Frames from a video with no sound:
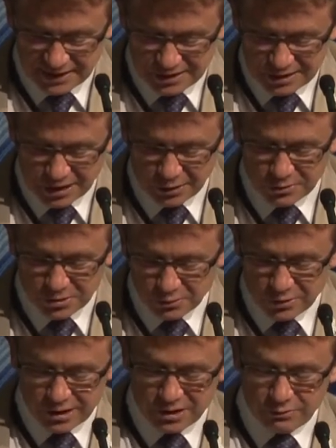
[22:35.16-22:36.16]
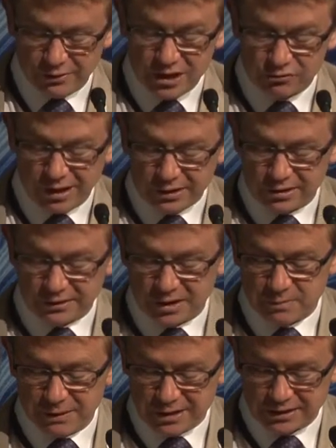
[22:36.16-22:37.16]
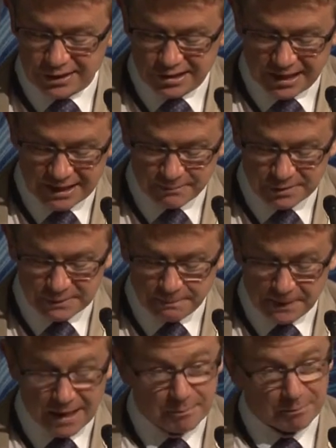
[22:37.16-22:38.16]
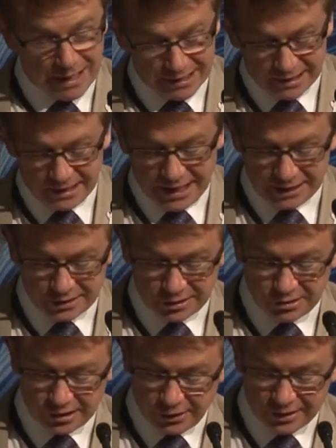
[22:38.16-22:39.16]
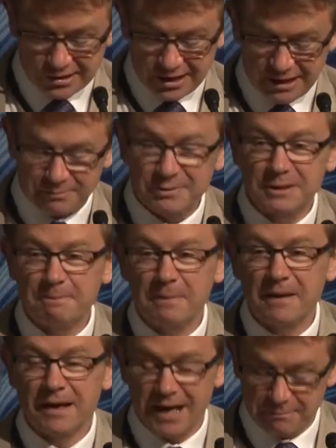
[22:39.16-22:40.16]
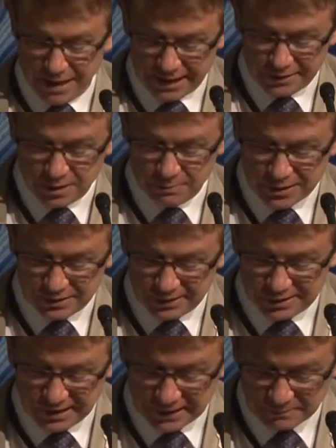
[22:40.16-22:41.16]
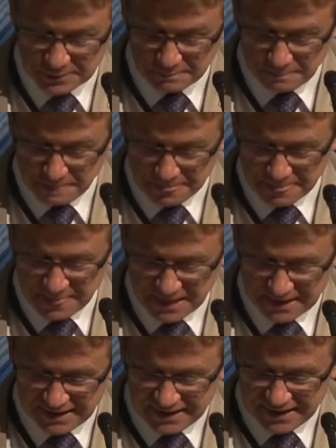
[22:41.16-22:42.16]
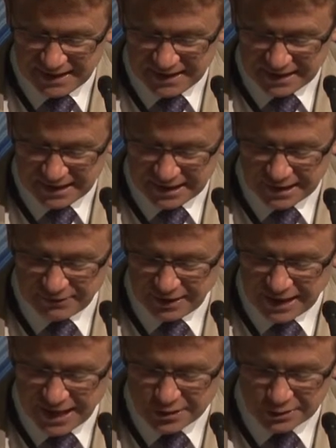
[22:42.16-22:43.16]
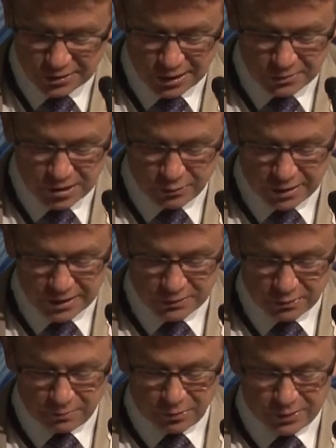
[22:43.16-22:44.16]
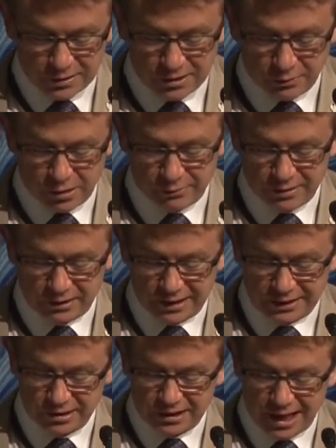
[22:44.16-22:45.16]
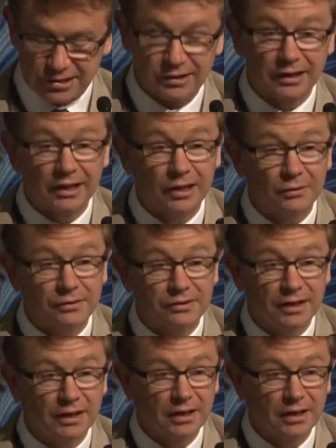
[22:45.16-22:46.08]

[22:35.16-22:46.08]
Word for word: Social workers were restructured into specialist teams, back again into generic teams, and back into specialist teams. Caregiver and social workers were appointed to work within education and health.